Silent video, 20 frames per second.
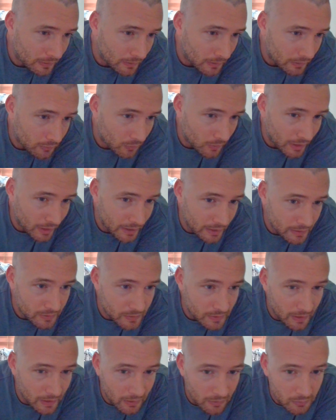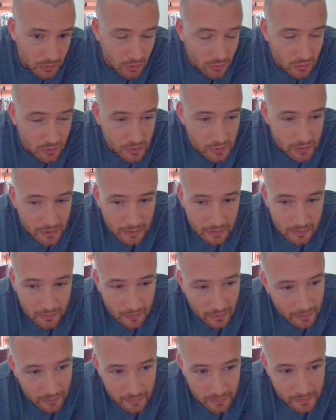like grenades. Now, you could see
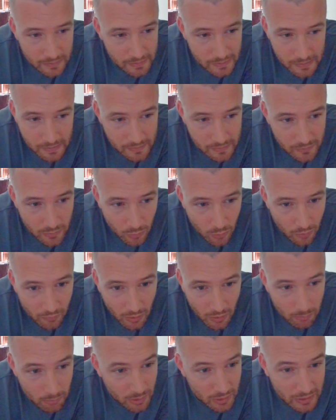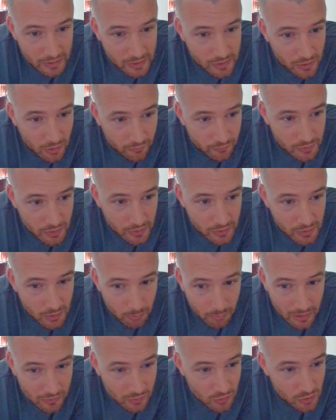that as sort of like police officers that
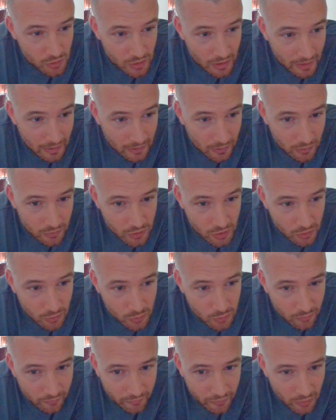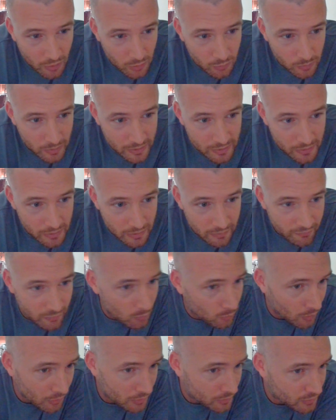beat the shit out of children for no reason if you
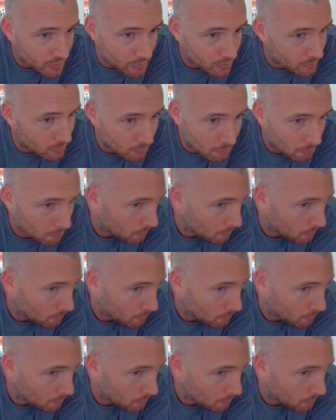wanted to.